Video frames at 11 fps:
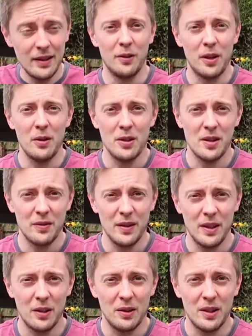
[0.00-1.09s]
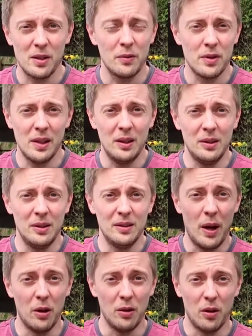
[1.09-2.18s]
Although this video is obviously
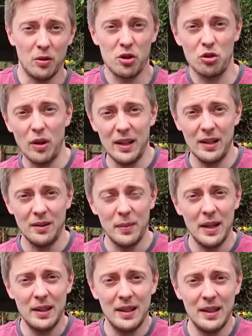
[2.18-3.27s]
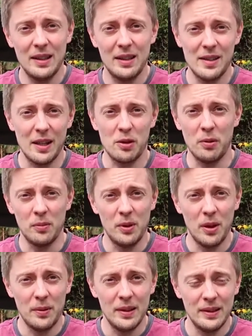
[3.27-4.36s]
about Australia mainly because that's where I'm
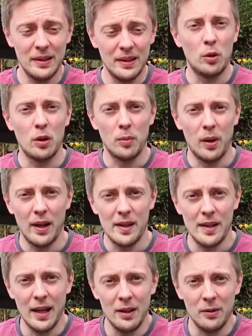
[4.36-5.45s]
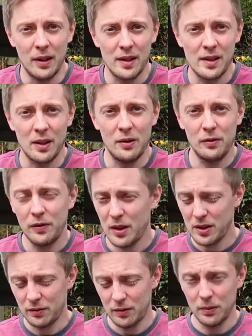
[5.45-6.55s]
going, you can apply this to anywhere. So
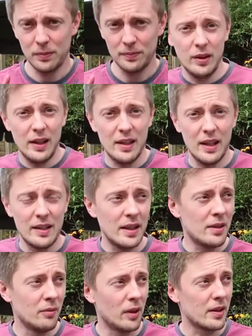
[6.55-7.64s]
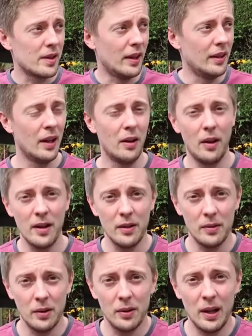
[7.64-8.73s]
first of all, you need a decent rucksack. Now I
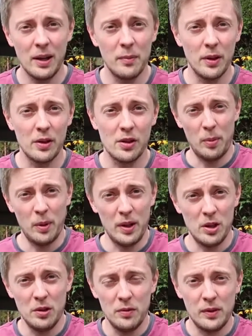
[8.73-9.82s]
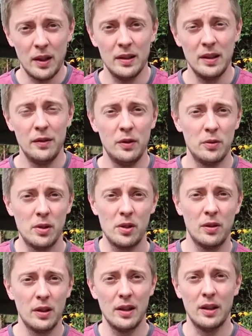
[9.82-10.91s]
don't know how much preparation you've done, if you're
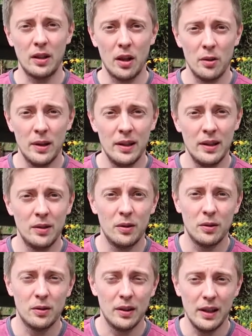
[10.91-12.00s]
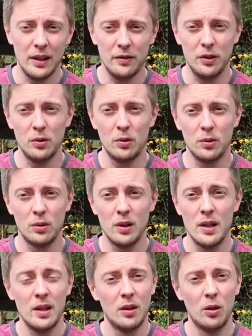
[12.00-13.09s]
just looking at going or if you're
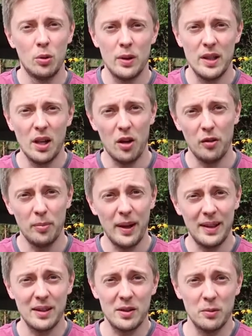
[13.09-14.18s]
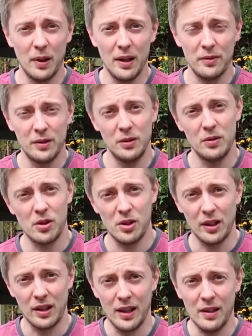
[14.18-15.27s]
already half packed or whatever and you're just
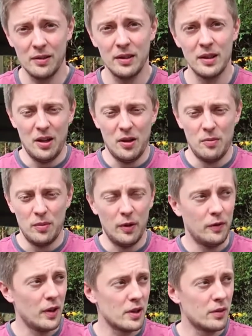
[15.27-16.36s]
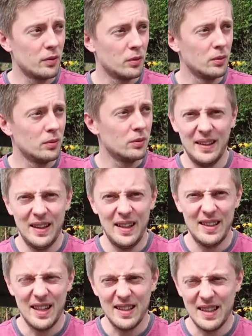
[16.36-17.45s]
checking out, but first of all you
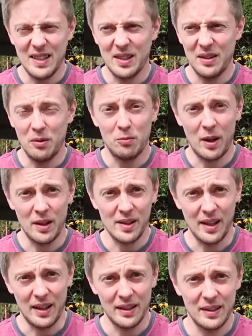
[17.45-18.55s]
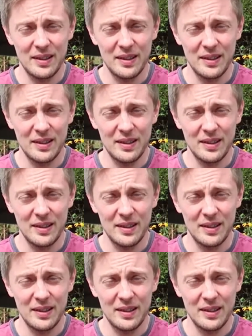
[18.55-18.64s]
need a decent rucksack.